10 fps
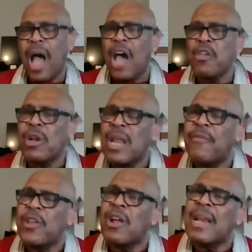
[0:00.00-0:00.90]
Are you
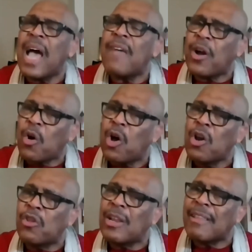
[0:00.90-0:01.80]
living your life
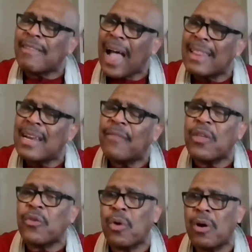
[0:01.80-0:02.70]
according to the standard of
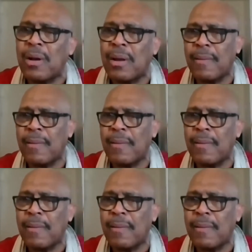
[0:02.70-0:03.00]
this world?